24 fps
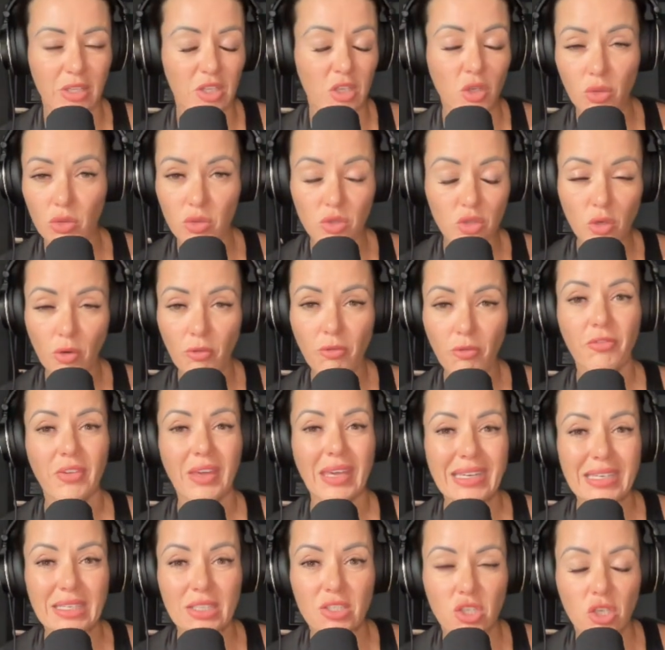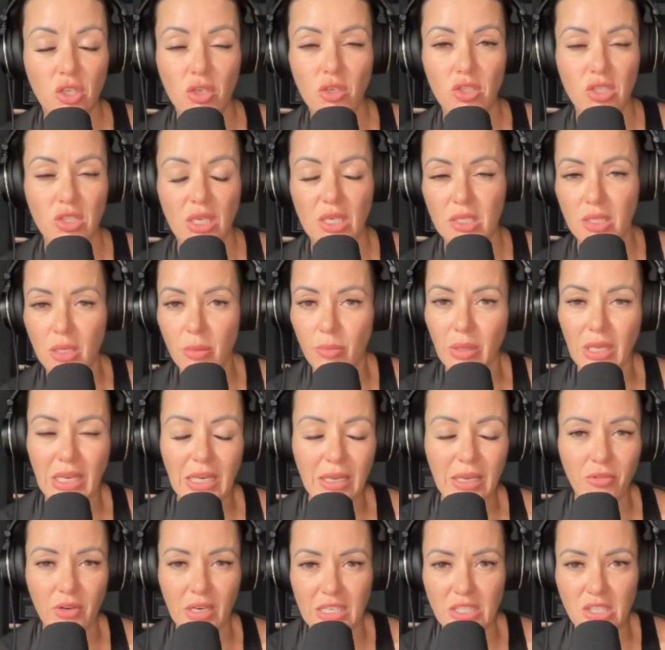You know, there's no fee to use it. It's completely
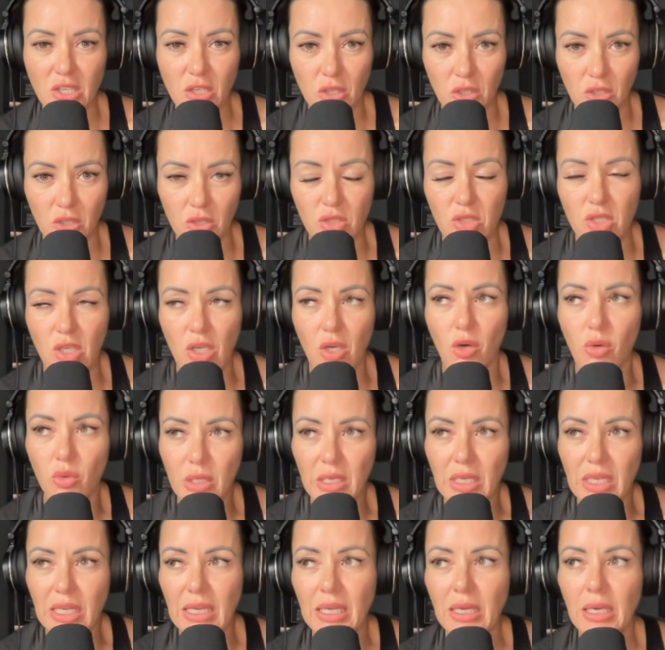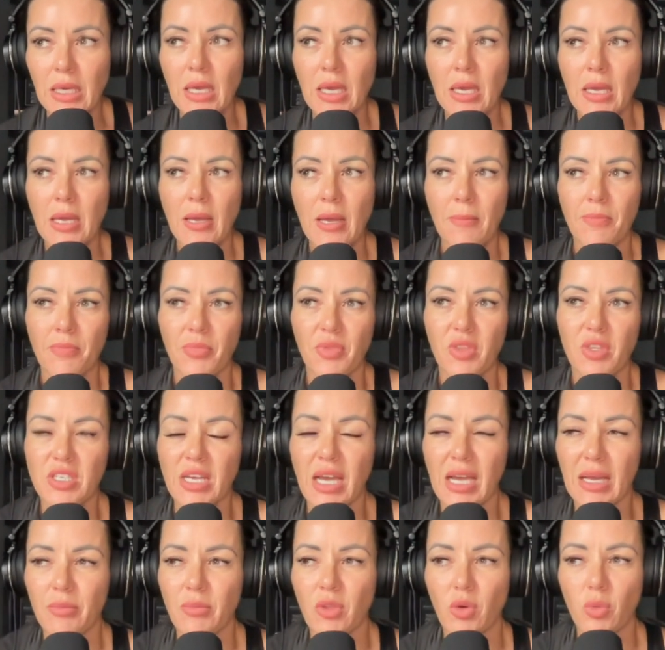free to use. The only
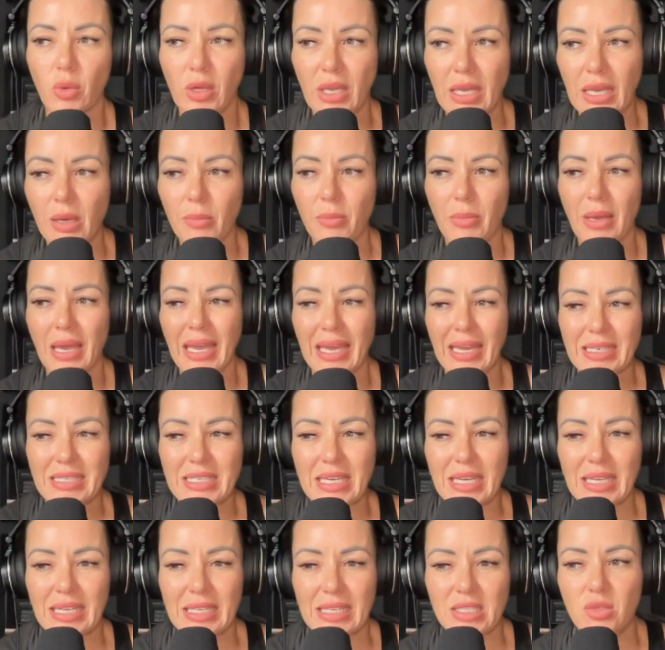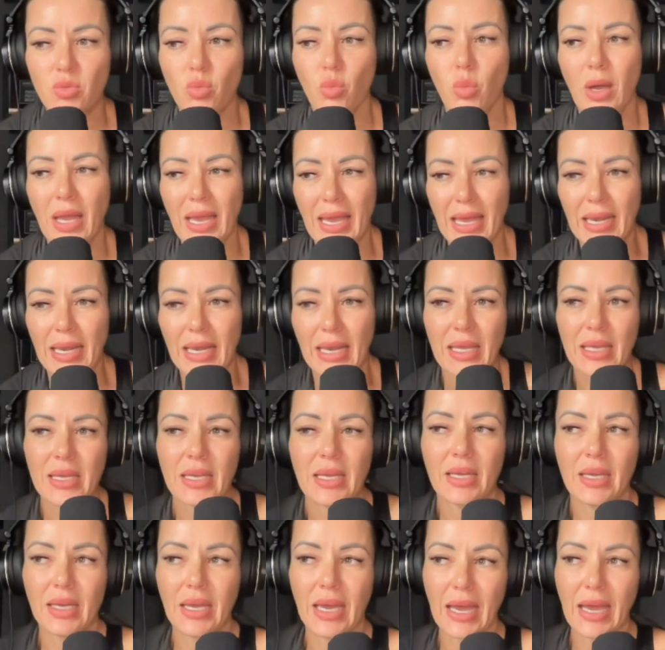time that we get paid is when
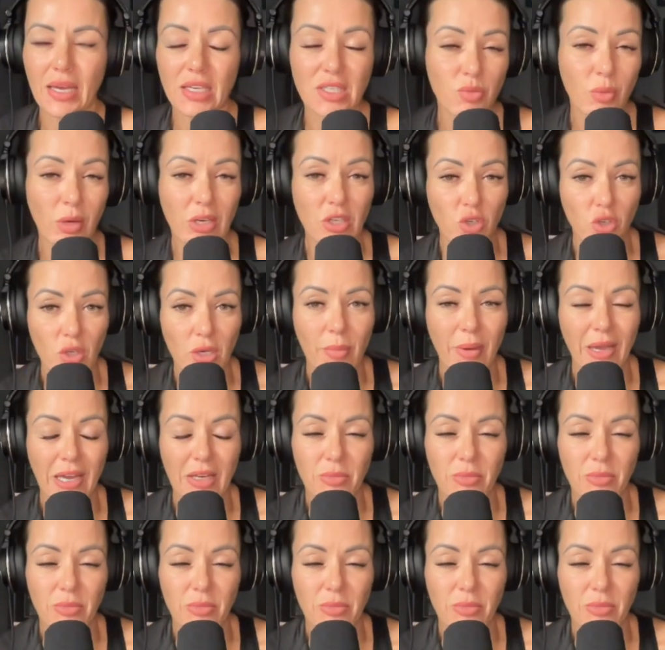uh, is when you get paid.